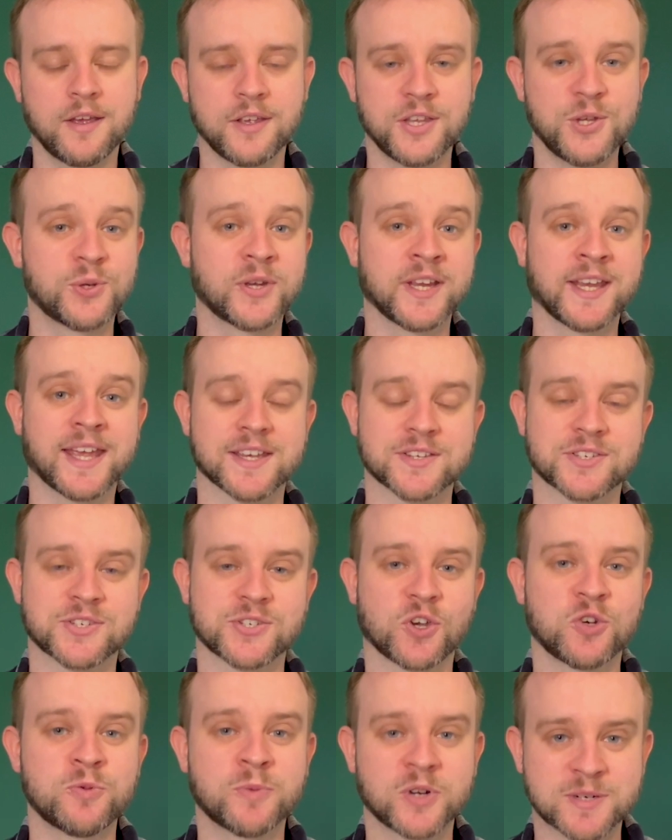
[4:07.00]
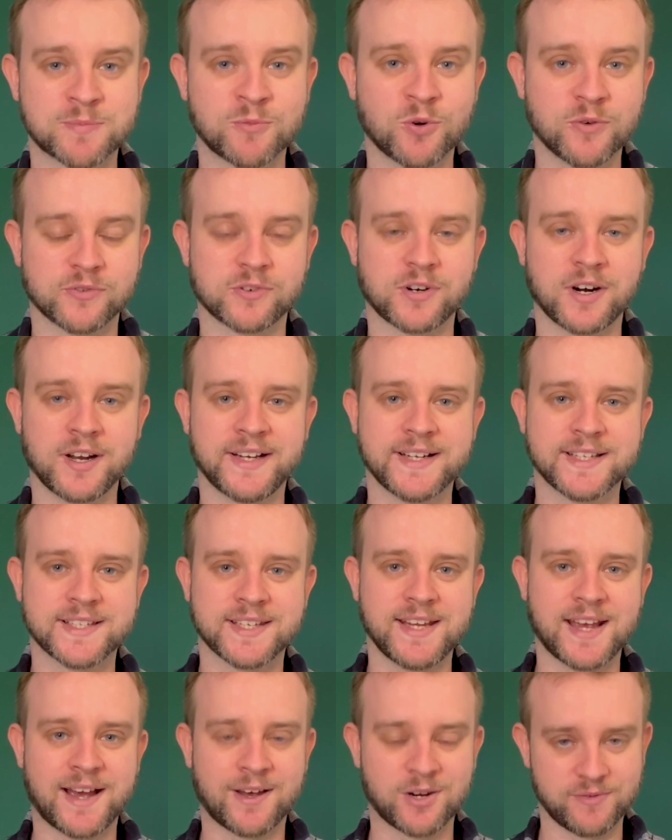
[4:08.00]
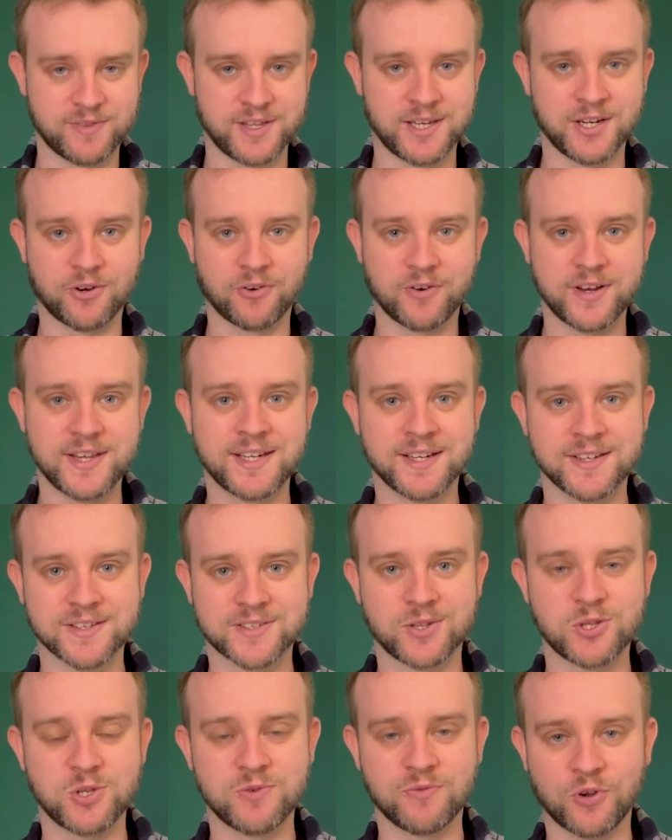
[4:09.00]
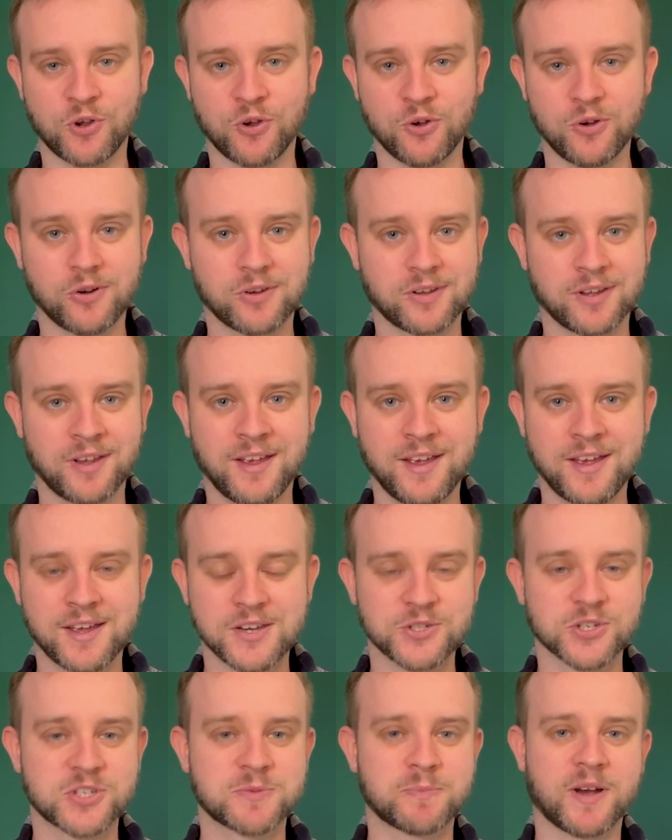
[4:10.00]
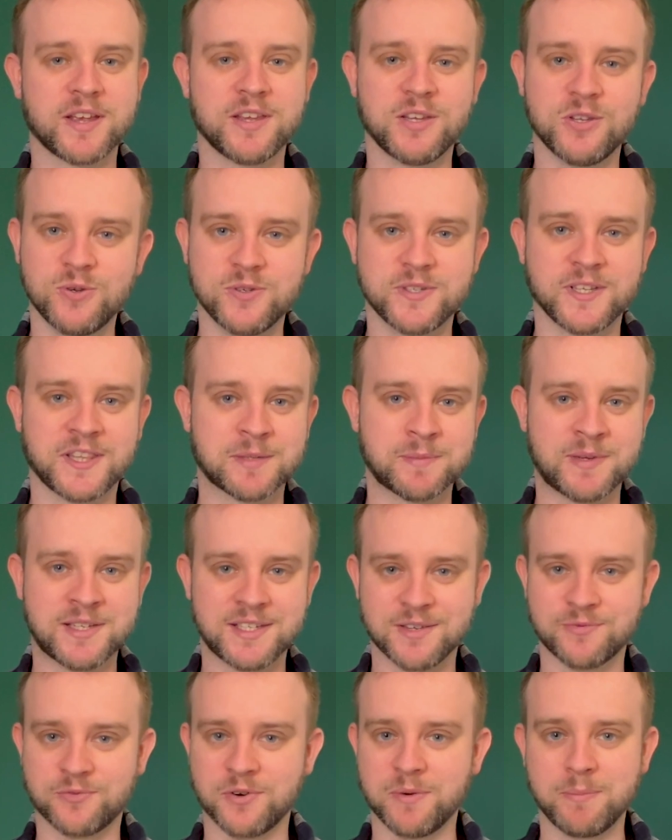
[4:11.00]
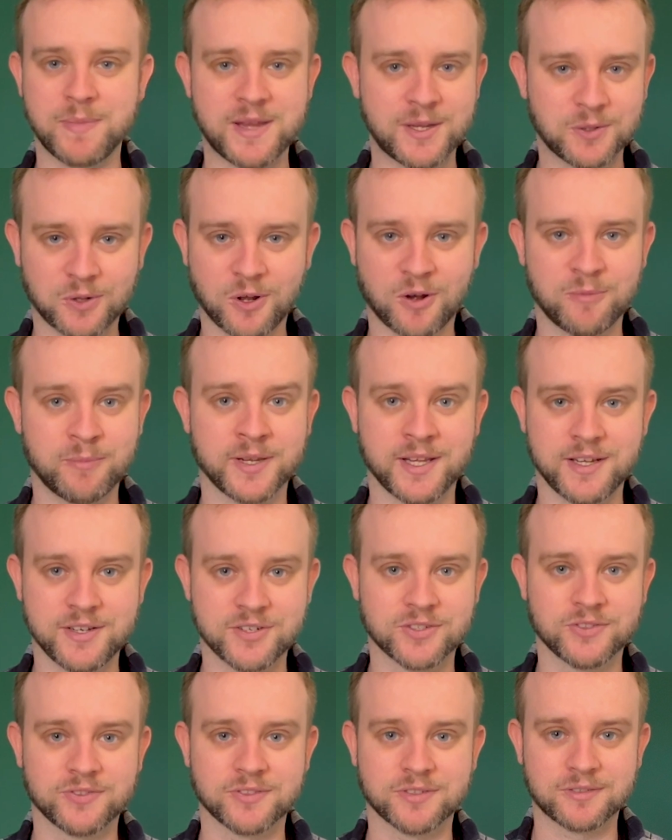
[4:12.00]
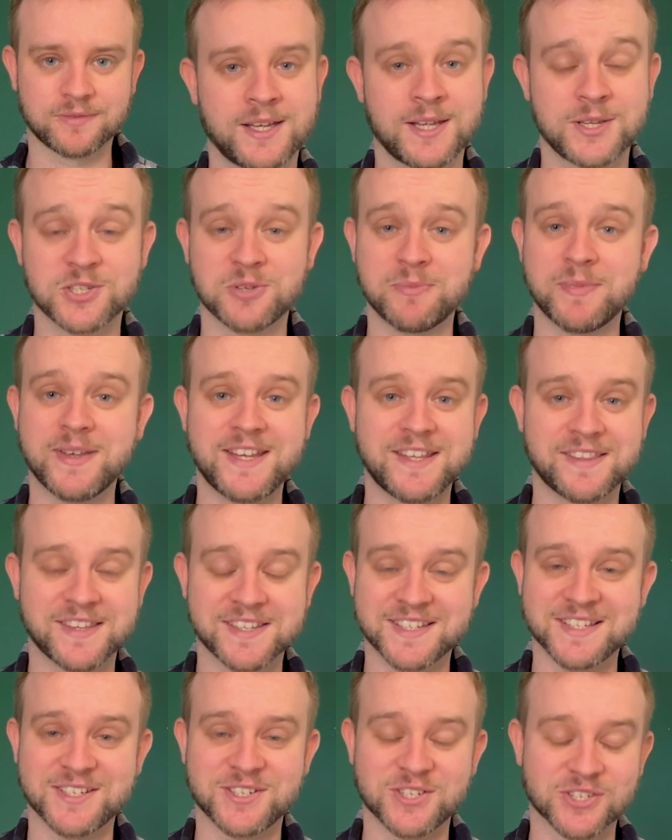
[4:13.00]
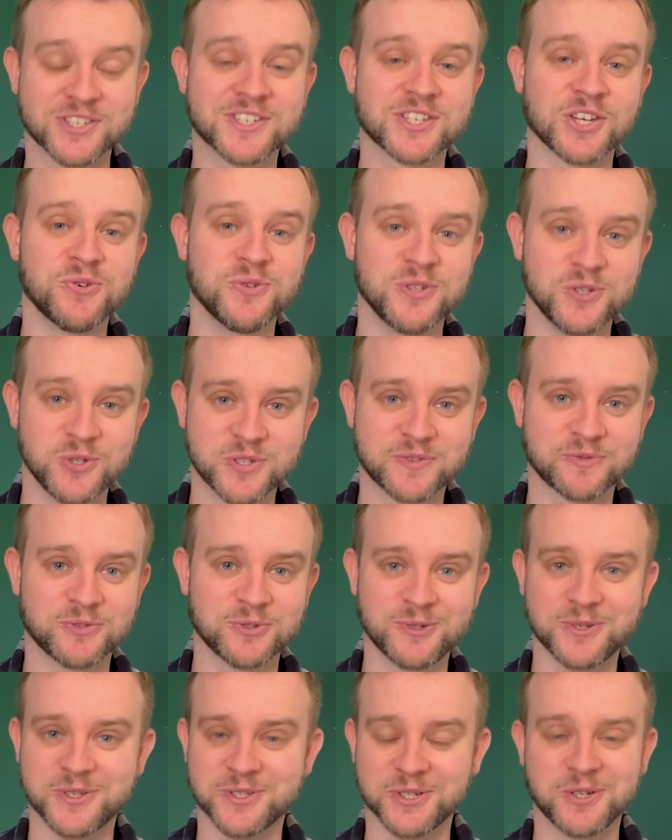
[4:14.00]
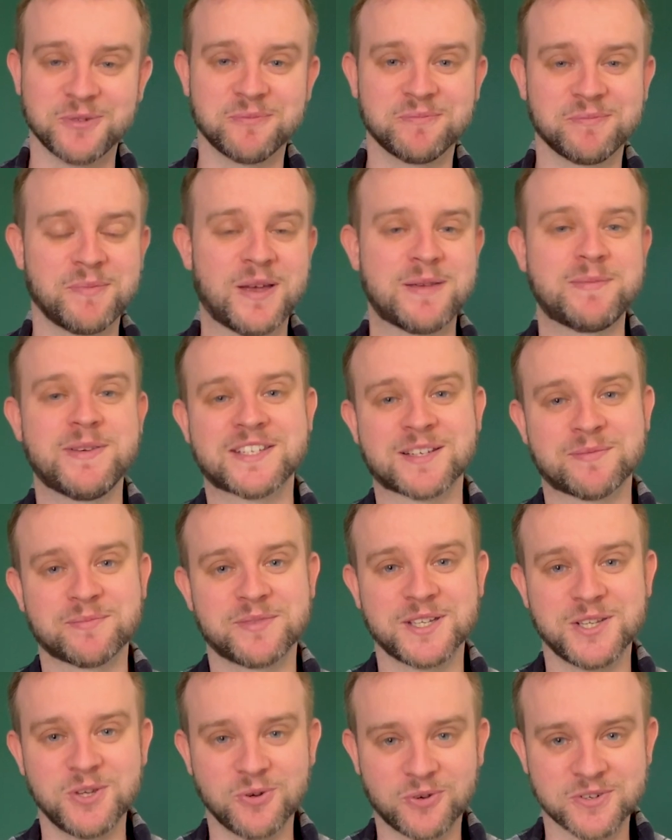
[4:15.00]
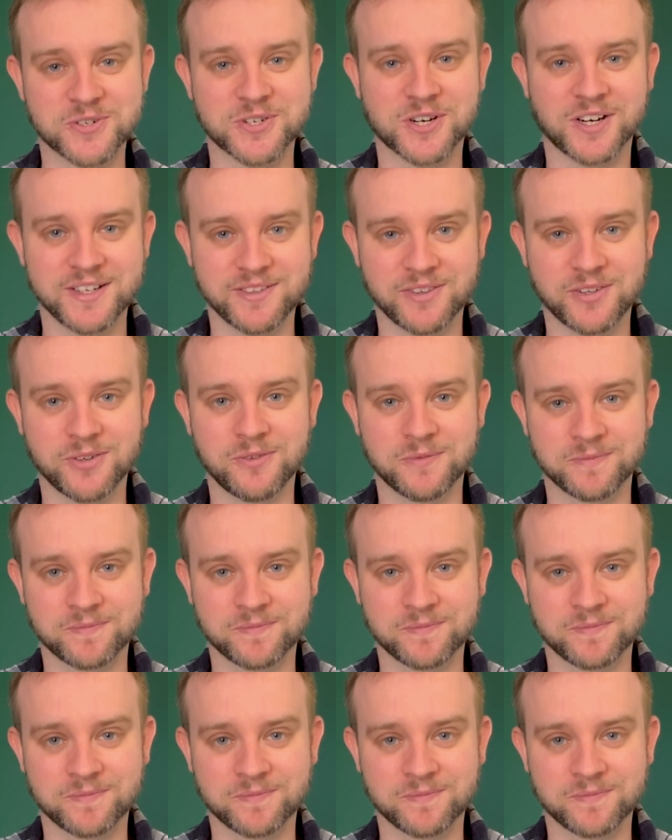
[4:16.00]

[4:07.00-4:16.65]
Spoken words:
You can get so much more variety out of the ingredients that you've cooked just by using them in different meal combinations. To me, this is just so useful, so maybe something you can try too.